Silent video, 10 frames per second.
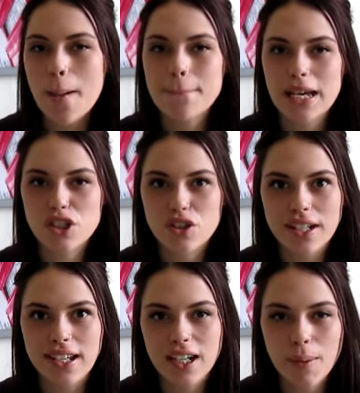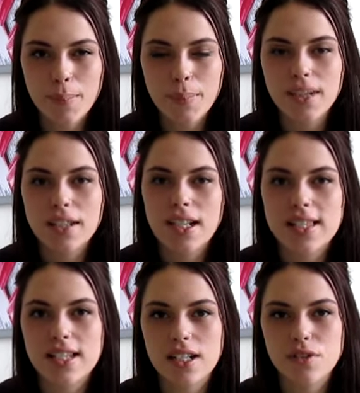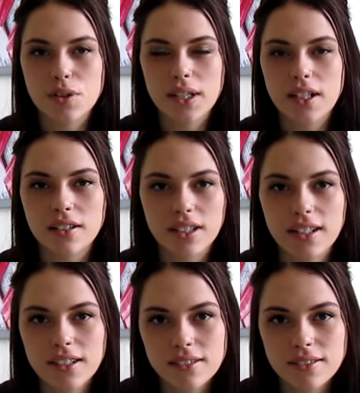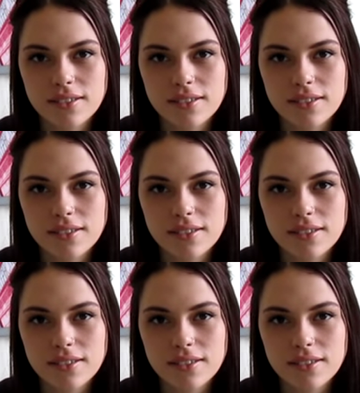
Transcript: make sure I get it up instead of doing it on like